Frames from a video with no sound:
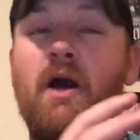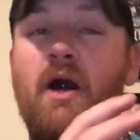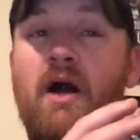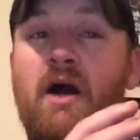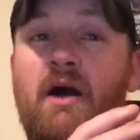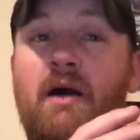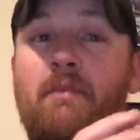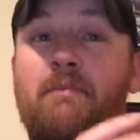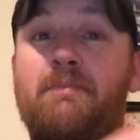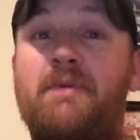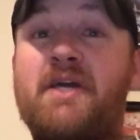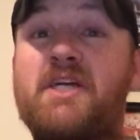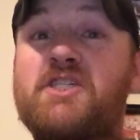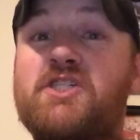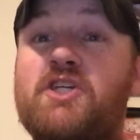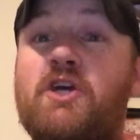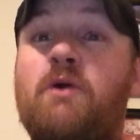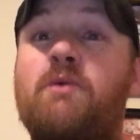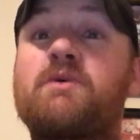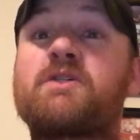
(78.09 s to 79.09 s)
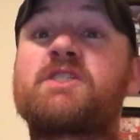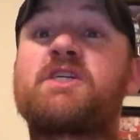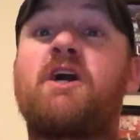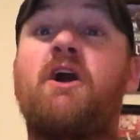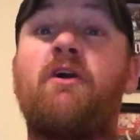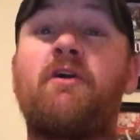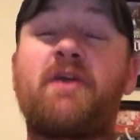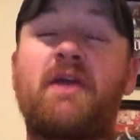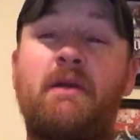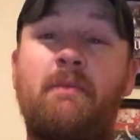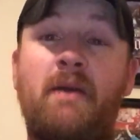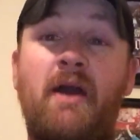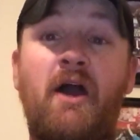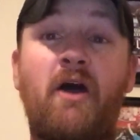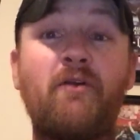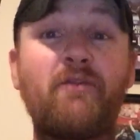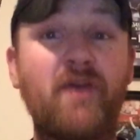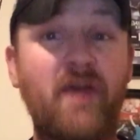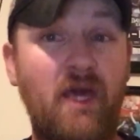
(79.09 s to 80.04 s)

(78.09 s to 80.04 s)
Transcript: Um, Big Show was calling him out.